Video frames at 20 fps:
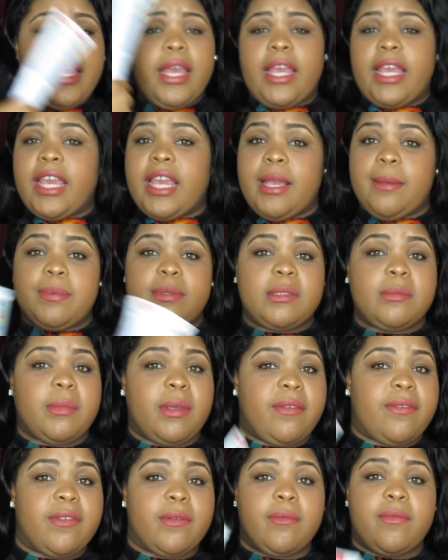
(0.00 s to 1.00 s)
It keeps
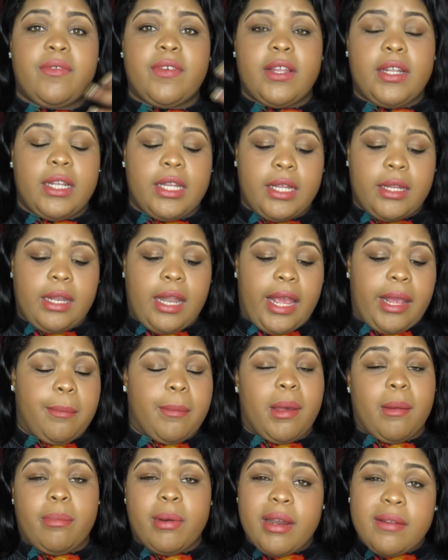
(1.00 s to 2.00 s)
me from feeling like
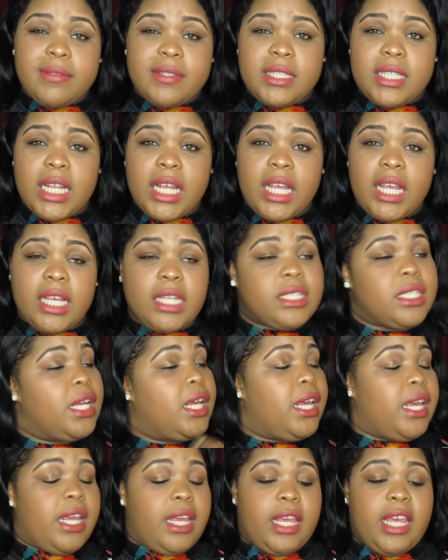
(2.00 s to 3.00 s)
my breath stink.
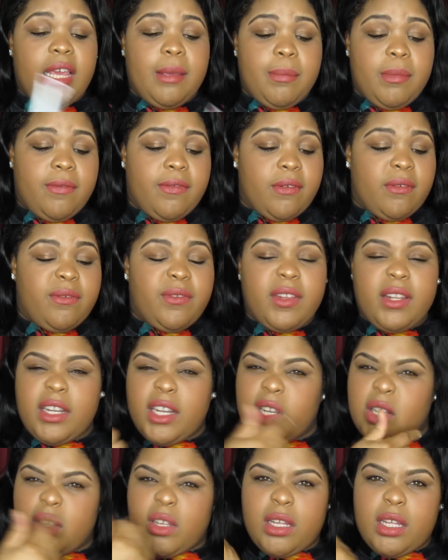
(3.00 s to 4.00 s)
It keeps me from
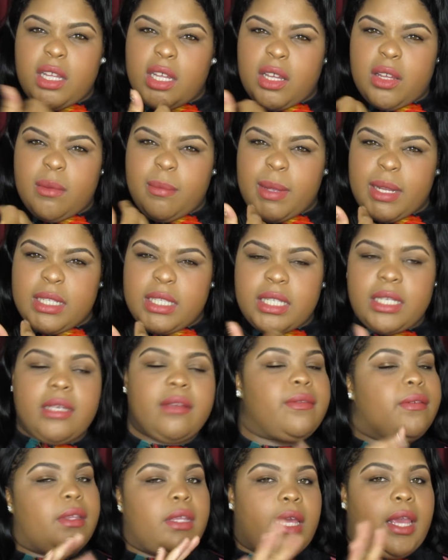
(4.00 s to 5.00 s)
feeling a little gook on my
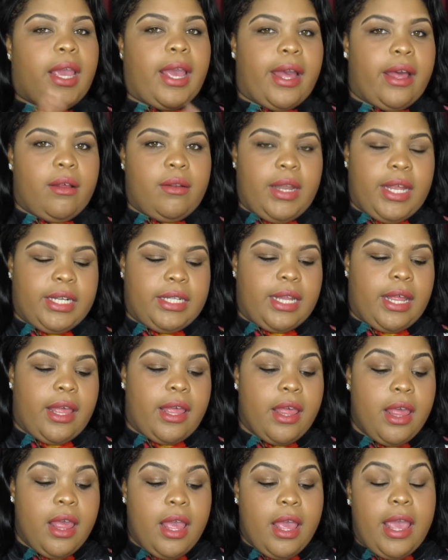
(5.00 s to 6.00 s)
teeth. Yeah, I don't like
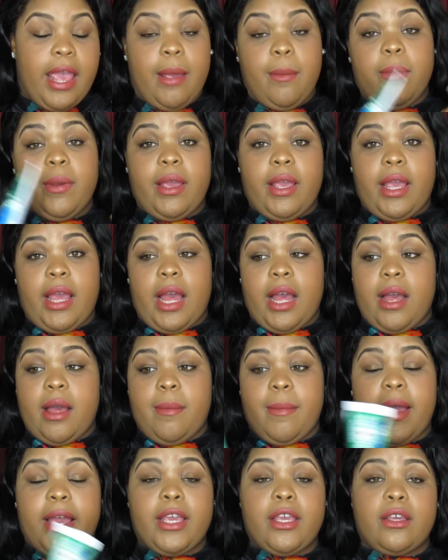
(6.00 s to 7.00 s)
that. And
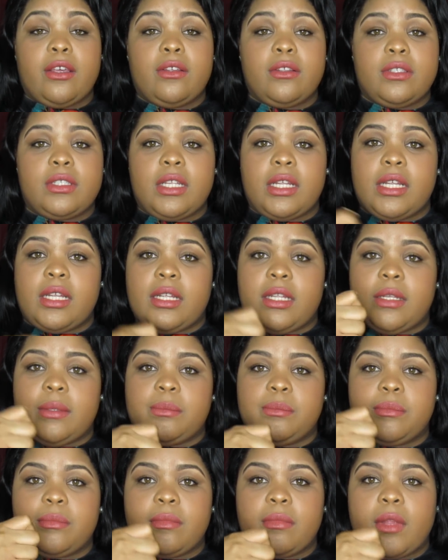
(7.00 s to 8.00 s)
I use
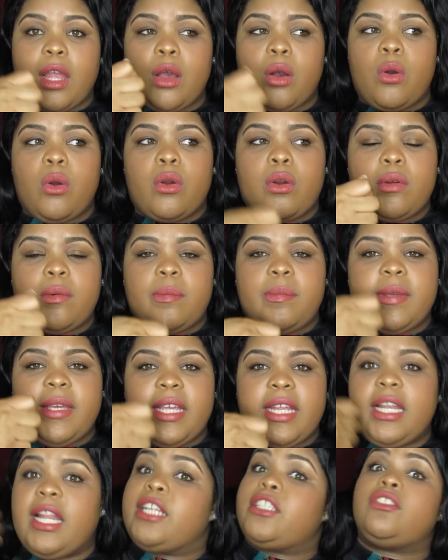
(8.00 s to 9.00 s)
an
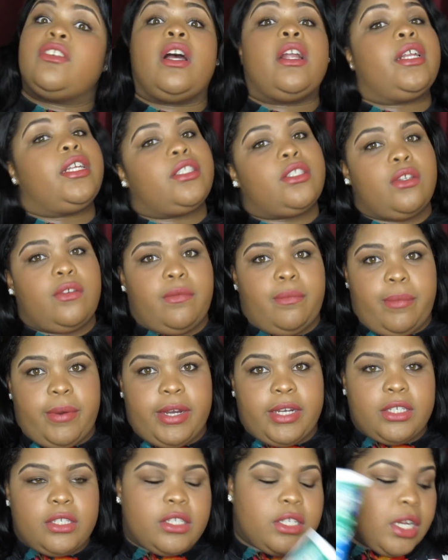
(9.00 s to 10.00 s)
Oral-B electronic
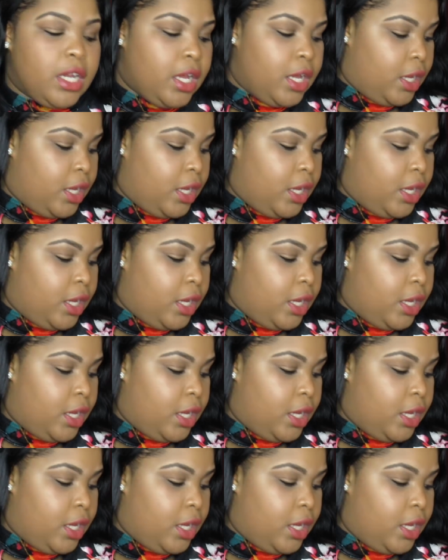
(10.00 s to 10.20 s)
toothbrush.